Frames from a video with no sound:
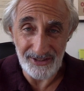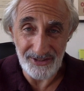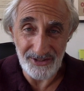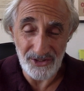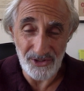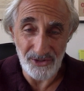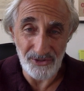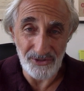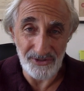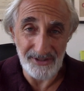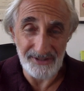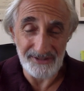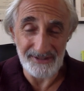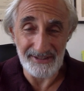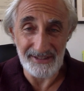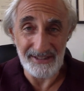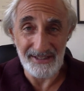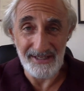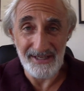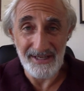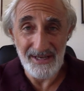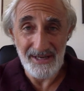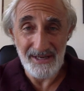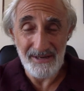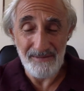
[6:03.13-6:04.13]
uncertainty.
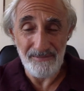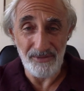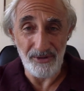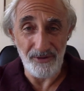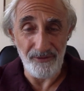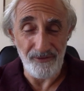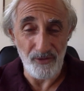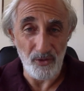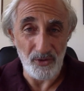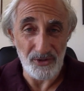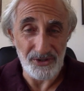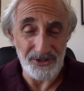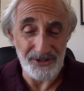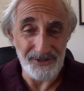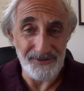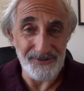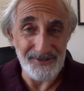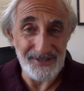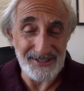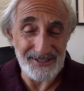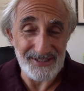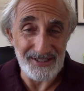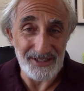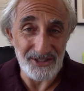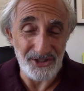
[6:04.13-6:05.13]
But of course, there
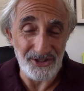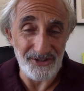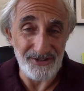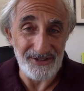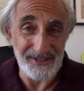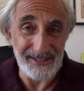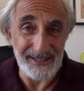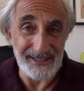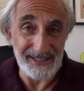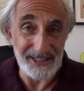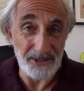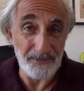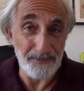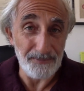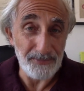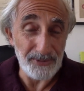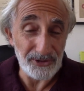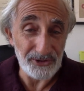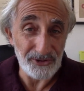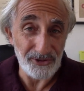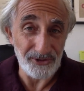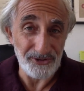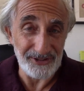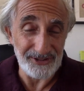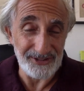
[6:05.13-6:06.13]
is such a thing as
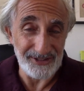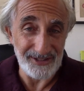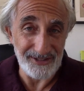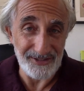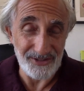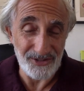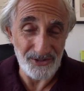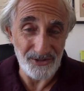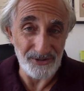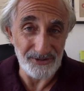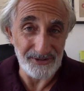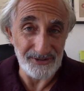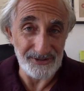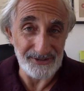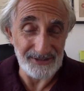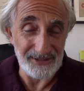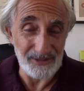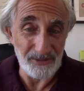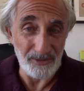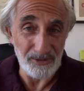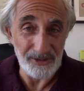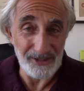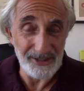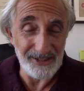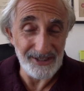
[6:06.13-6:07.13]
paternity uncertainty.
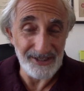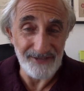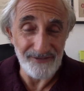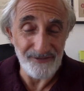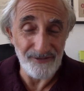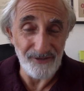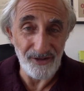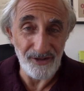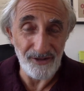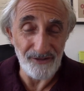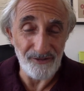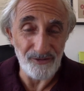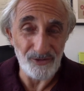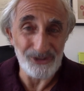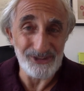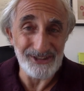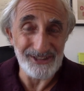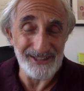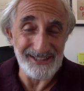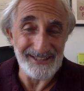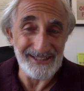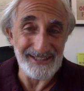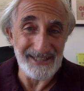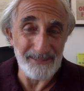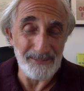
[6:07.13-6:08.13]
We didn't evolve with
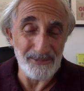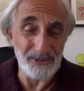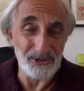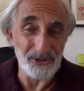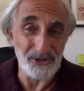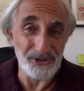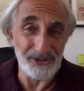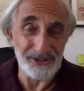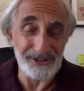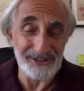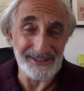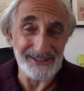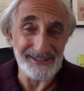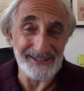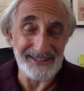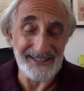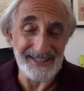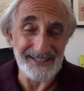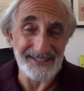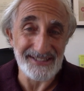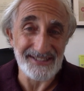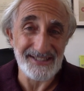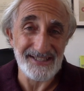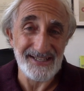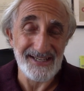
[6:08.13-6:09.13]
DNA paternity
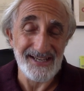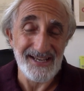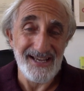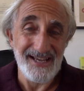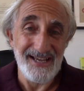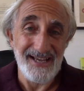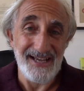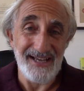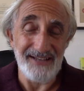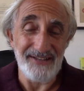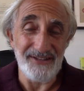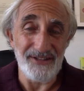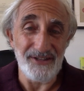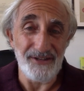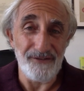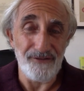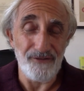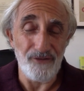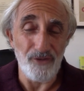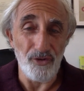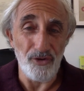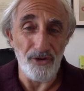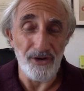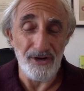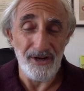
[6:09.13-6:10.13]
tests, and
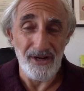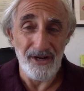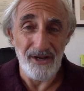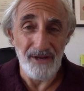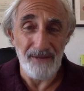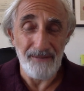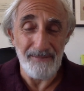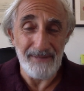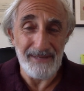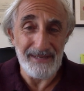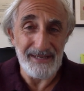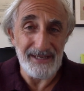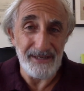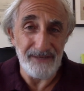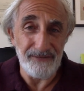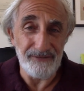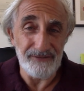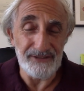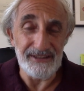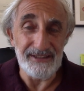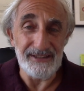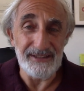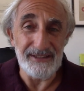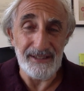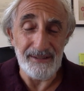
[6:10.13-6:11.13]
therefore, many of
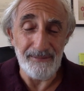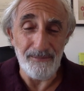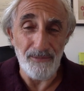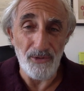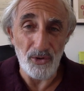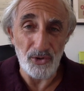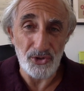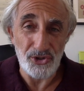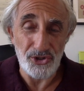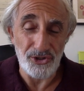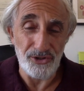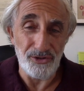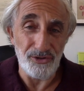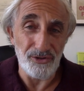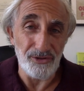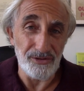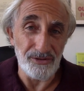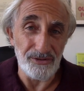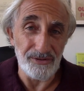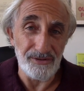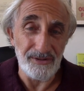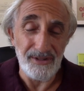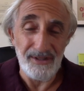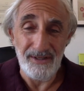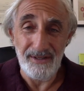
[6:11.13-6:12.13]
the
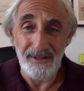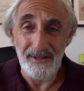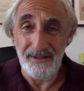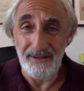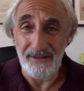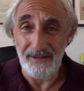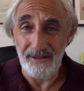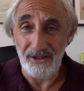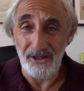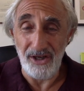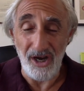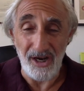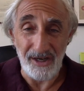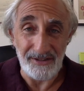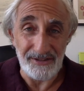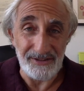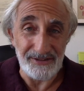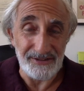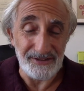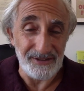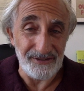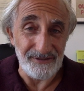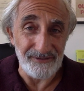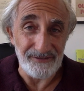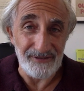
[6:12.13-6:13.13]
emotional,
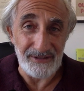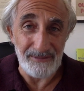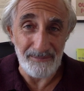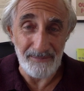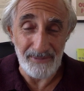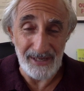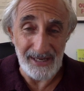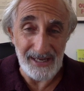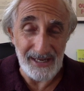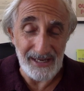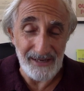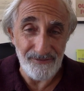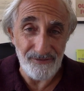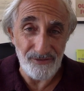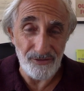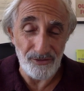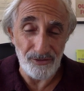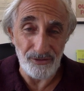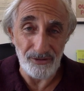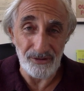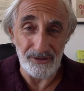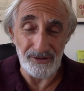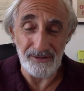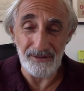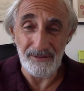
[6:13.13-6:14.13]
cognitive, and
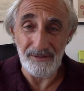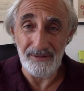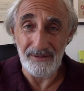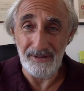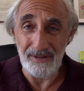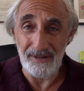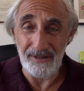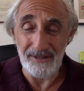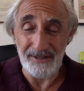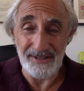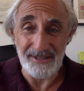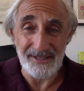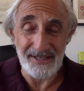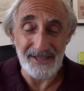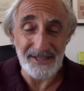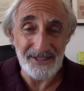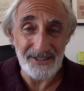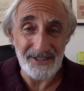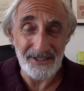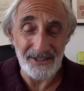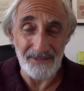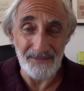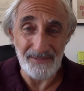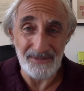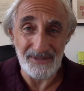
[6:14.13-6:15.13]
behavioral uh,
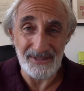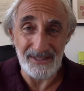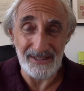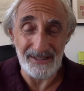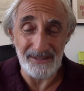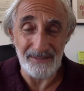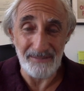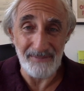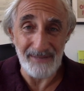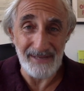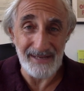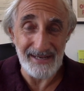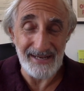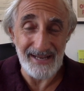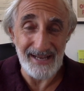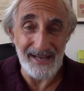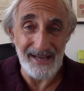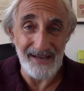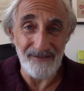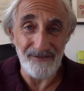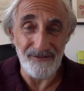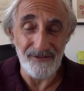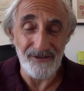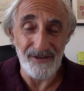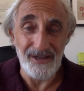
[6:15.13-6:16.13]
systems that men
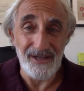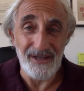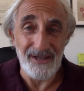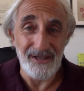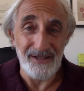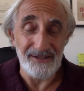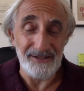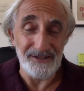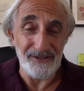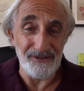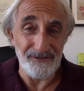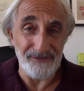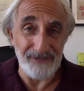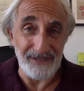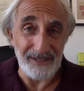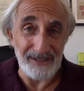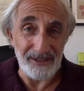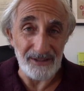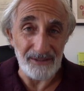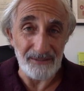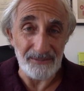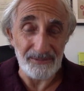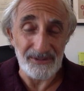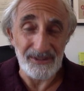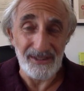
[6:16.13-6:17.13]
have
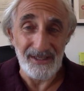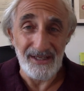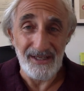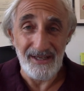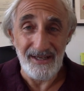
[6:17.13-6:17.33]
developed